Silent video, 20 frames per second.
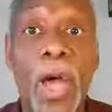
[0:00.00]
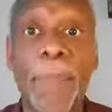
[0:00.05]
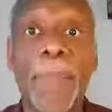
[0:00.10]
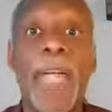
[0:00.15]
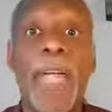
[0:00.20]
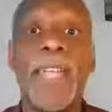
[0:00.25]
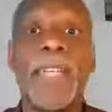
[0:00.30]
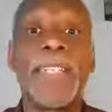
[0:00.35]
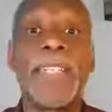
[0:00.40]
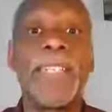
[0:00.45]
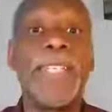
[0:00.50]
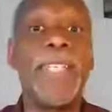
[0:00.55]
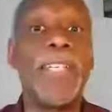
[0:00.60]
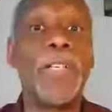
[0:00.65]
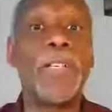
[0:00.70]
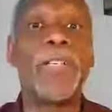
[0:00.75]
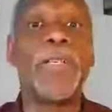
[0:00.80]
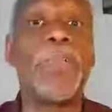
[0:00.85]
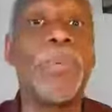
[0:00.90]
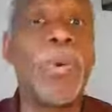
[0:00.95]
not going to sit here
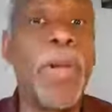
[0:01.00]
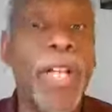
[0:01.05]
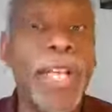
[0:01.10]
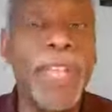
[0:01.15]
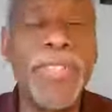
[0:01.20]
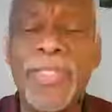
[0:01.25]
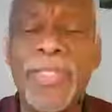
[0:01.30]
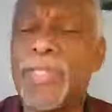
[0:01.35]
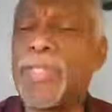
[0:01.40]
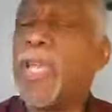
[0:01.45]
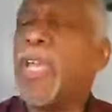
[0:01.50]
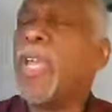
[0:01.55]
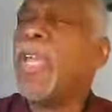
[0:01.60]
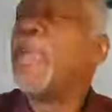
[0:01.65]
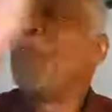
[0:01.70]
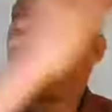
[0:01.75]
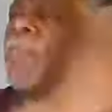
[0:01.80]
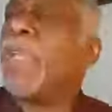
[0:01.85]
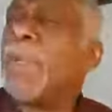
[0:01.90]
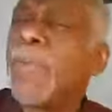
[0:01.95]
depressed and
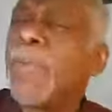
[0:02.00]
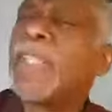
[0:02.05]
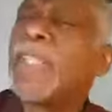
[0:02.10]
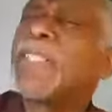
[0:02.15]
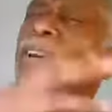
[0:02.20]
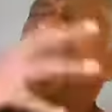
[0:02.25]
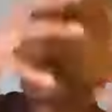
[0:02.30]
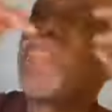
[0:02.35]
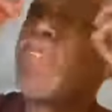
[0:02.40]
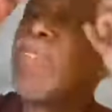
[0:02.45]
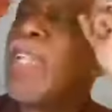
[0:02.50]
beat myself and